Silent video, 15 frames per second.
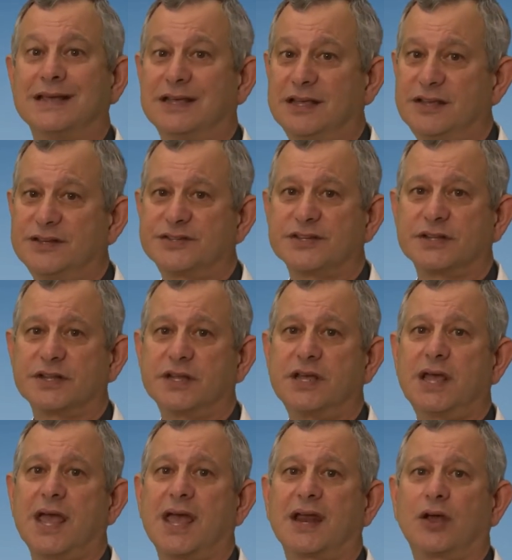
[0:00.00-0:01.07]

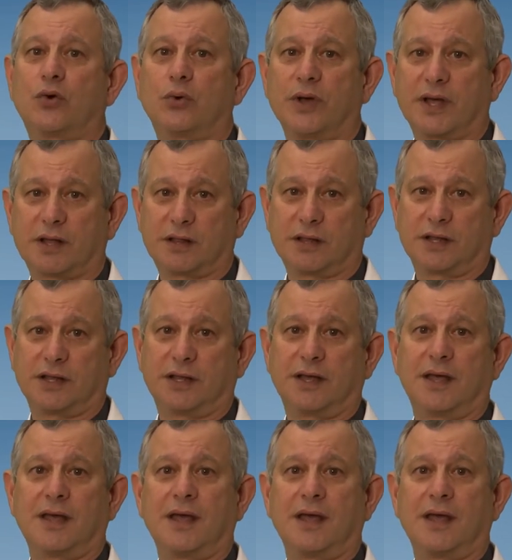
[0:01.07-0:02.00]
easily and quickly.